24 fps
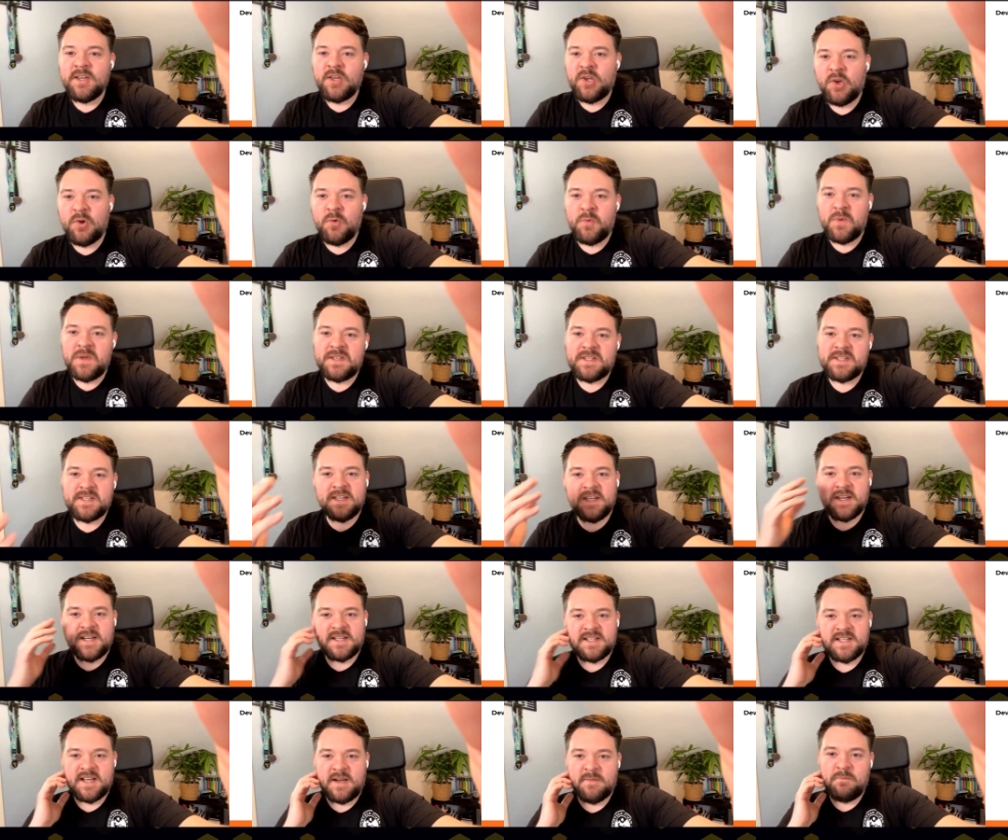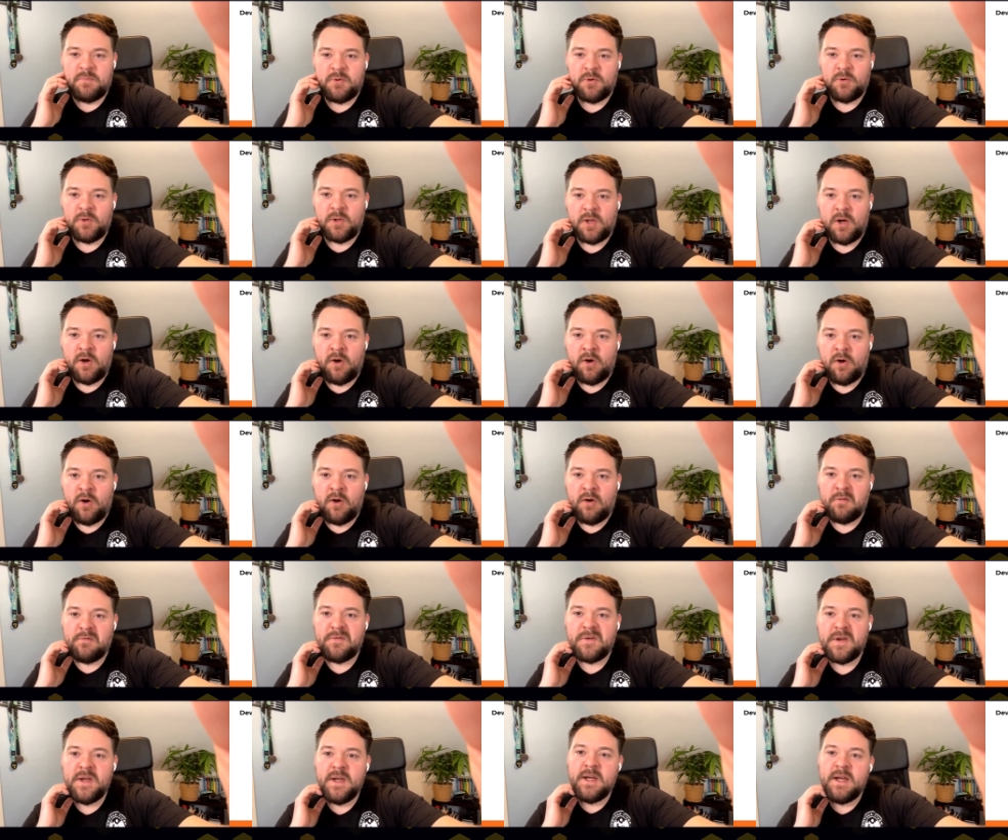Here we see an example
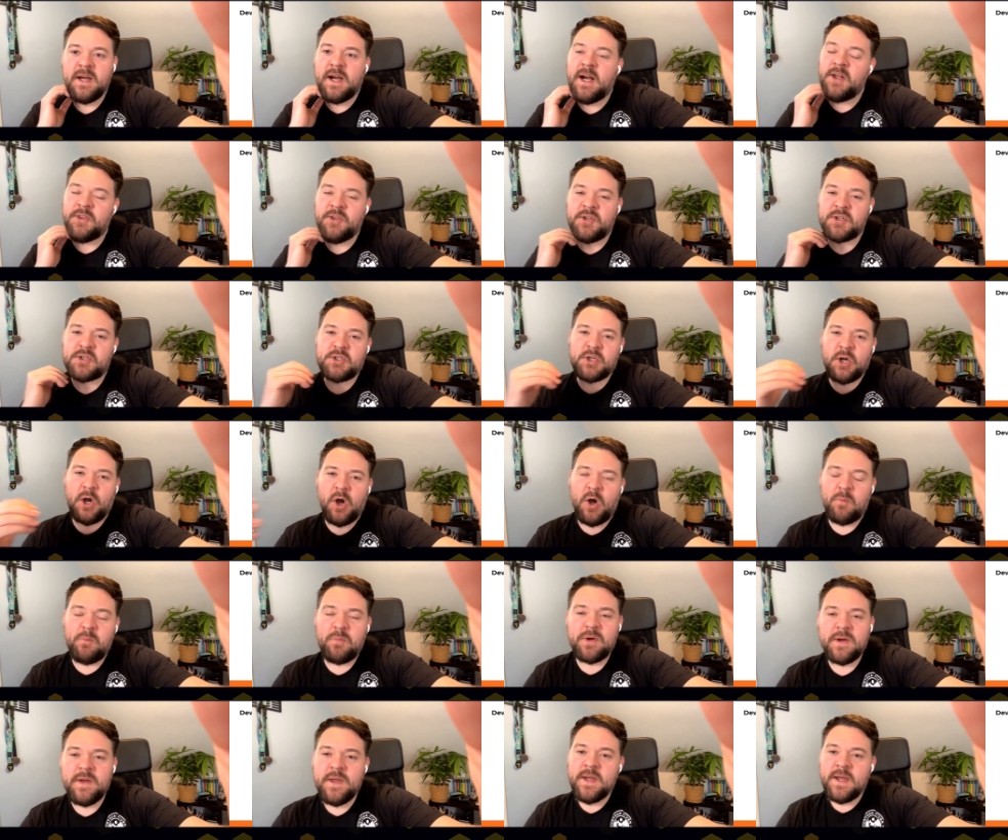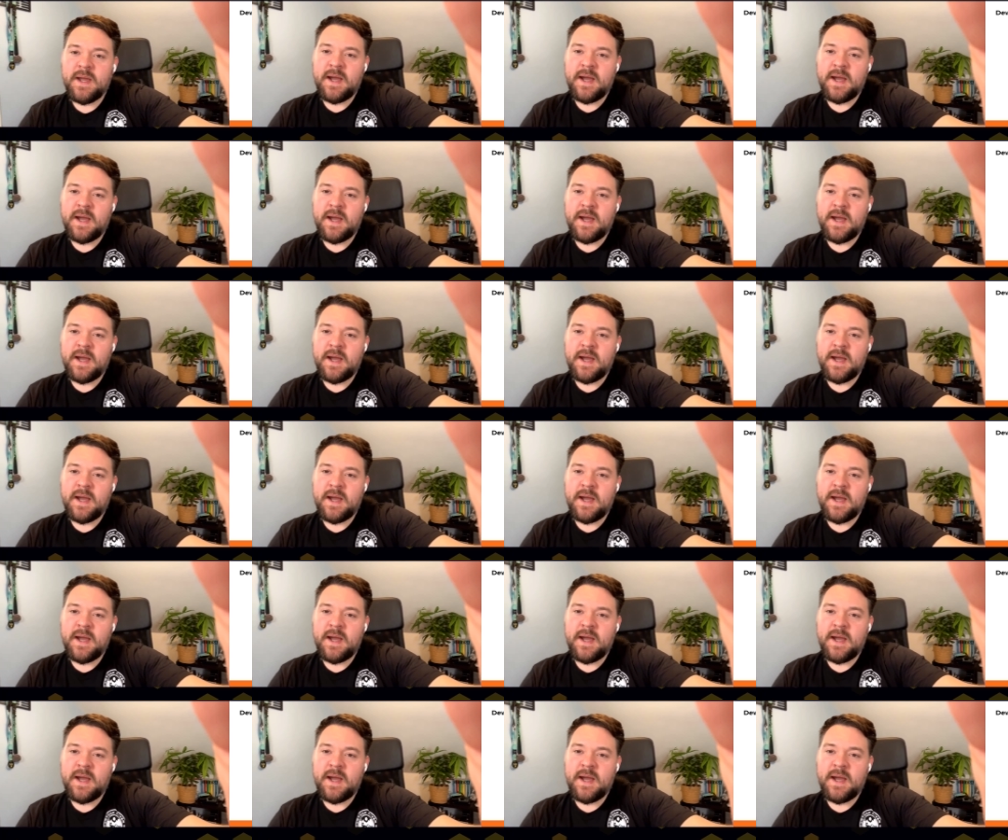of, at the top,